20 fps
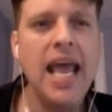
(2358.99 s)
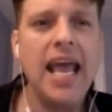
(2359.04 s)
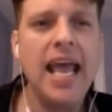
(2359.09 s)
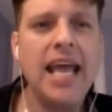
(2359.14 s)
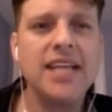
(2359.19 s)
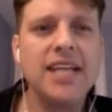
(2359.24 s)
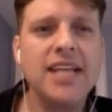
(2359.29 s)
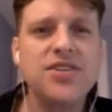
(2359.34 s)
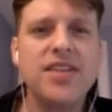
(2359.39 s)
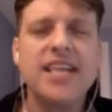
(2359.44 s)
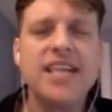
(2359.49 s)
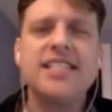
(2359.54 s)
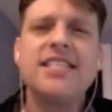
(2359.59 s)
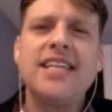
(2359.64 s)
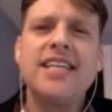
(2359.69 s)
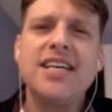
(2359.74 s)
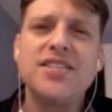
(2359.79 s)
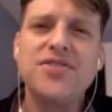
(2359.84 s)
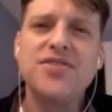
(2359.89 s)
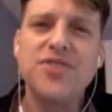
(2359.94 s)
and so that
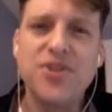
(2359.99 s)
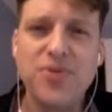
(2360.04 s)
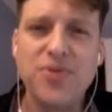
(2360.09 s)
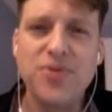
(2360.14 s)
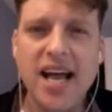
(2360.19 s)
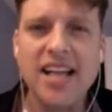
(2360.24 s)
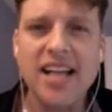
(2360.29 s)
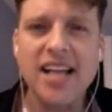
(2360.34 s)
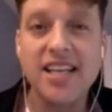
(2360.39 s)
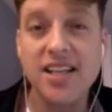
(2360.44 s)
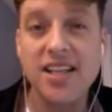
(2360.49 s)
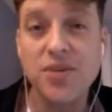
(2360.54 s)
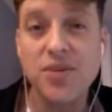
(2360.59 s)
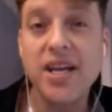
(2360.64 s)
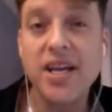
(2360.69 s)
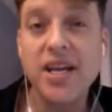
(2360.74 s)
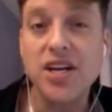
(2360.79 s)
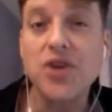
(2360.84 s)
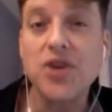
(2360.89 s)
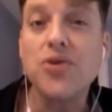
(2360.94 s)
stands for the reality that
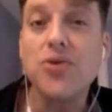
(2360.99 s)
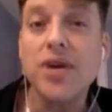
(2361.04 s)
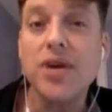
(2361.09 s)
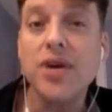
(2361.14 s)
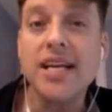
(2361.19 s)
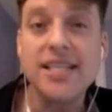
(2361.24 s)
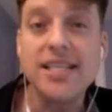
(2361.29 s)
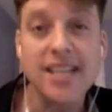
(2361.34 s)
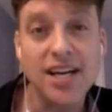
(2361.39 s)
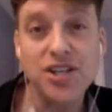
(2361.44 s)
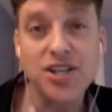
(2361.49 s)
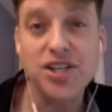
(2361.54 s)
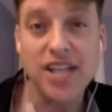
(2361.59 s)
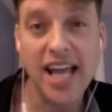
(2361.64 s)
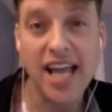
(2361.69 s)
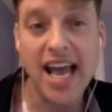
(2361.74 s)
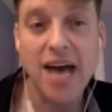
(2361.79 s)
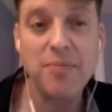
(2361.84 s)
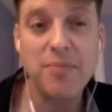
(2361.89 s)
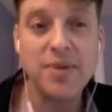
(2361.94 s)
we can agree is
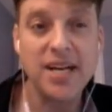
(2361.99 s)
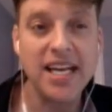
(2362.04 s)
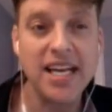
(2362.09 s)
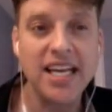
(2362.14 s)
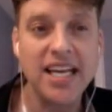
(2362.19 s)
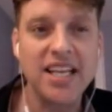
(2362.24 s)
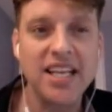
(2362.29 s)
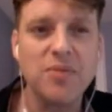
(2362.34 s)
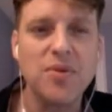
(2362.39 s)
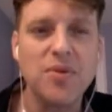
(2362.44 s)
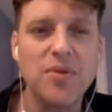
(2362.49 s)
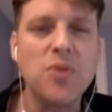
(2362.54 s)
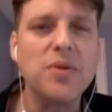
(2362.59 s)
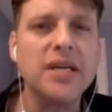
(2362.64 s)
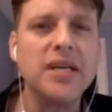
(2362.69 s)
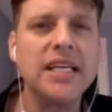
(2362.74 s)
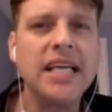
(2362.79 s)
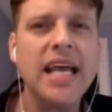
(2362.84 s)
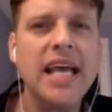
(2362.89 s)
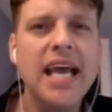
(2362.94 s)
actually happening in the
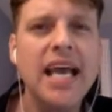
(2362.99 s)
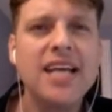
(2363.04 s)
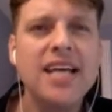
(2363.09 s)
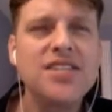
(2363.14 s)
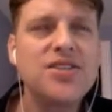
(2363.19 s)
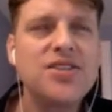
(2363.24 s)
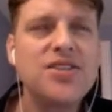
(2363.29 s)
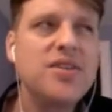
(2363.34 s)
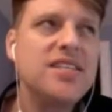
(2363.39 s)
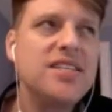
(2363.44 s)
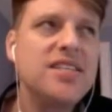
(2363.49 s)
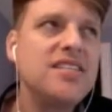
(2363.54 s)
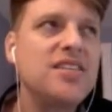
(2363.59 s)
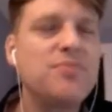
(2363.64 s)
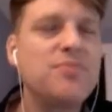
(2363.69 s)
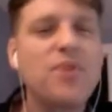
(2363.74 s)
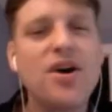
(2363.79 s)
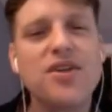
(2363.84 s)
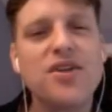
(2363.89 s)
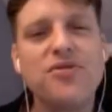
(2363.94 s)
moment. And so this is
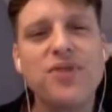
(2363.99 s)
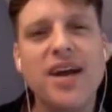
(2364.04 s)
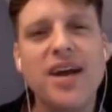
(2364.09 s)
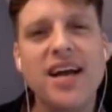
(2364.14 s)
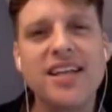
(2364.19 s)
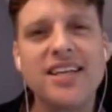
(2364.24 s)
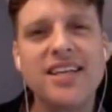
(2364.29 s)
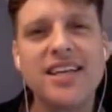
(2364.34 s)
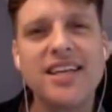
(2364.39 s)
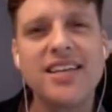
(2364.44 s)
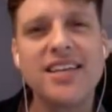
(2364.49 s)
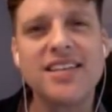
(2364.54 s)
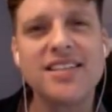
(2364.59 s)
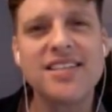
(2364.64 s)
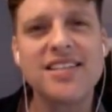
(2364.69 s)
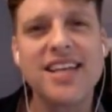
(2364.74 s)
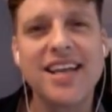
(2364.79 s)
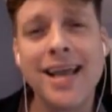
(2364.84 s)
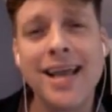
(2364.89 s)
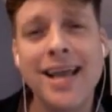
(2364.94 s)
a part of reality
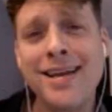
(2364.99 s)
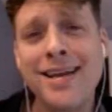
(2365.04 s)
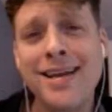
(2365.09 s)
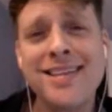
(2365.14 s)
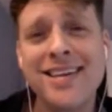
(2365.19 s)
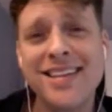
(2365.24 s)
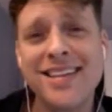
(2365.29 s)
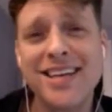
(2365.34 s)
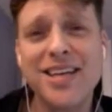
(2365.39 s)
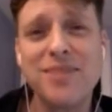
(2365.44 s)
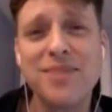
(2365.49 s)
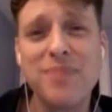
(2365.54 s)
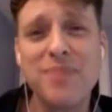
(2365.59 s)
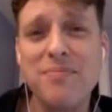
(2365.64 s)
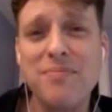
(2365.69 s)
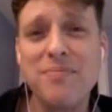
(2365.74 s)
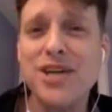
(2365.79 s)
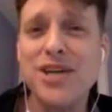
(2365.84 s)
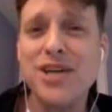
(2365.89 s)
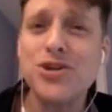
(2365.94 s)
that's like anything that can be
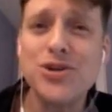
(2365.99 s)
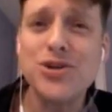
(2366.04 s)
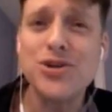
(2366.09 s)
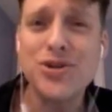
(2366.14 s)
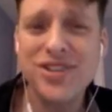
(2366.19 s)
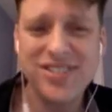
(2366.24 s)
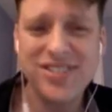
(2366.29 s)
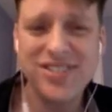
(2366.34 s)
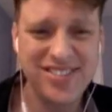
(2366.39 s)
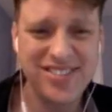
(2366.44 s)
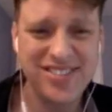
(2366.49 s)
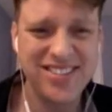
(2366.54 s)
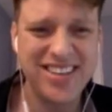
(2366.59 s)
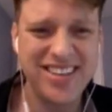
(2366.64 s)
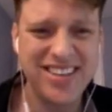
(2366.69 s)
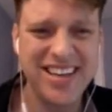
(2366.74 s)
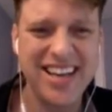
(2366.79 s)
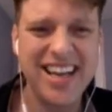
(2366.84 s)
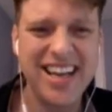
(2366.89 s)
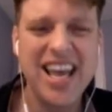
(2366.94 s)
measured.
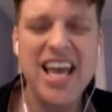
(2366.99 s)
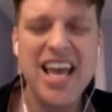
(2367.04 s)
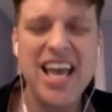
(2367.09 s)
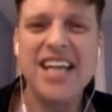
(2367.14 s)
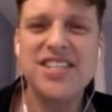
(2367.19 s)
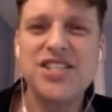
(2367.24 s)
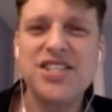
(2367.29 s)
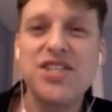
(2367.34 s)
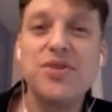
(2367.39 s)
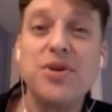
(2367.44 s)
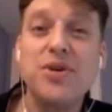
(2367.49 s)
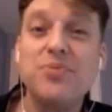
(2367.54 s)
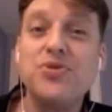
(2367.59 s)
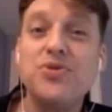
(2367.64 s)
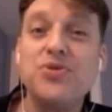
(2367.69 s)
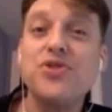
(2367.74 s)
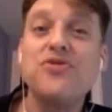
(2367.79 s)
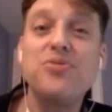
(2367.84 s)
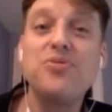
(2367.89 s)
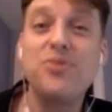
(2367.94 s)
Okay, it's the
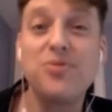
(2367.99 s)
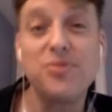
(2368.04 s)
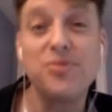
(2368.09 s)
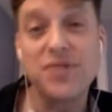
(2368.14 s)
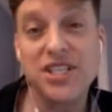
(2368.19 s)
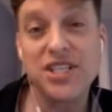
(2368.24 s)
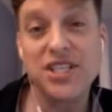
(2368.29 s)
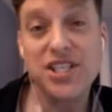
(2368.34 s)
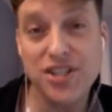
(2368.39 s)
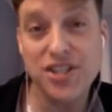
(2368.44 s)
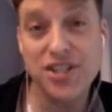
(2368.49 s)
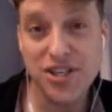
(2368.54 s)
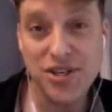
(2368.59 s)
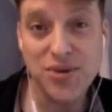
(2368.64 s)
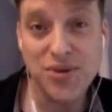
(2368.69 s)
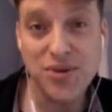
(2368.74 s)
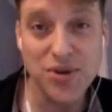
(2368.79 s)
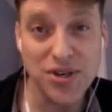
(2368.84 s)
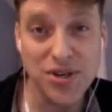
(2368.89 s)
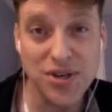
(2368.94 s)
observable
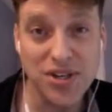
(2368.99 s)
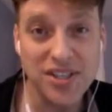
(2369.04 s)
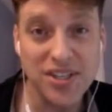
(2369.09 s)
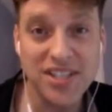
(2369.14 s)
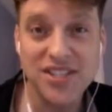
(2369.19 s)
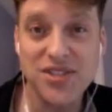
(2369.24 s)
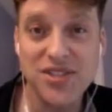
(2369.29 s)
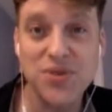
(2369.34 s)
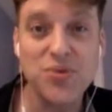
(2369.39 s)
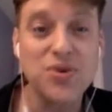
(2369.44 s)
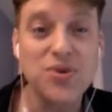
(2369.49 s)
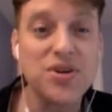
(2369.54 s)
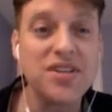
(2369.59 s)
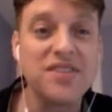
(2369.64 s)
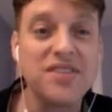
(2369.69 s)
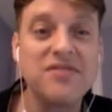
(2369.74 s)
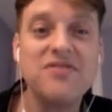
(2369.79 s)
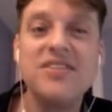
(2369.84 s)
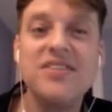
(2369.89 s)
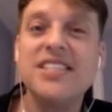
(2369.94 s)
material world. It's the world
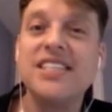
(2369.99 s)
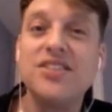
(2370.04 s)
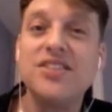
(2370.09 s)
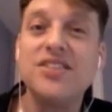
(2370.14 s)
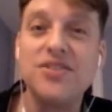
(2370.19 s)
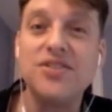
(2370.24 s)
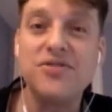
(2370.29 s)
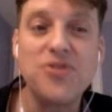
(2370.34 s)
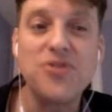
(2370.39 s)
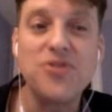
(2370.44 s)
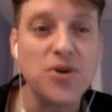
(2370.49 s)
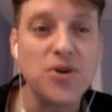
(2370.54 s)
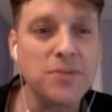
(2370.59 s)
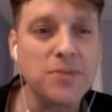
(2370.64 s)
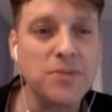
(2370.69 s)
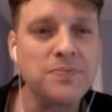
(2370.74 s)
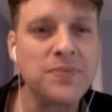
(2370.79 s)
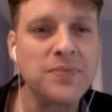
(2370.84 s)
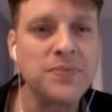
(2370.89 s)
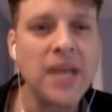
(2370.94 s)
of physical
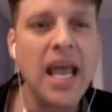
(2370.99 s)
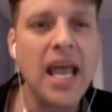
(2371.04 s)
form,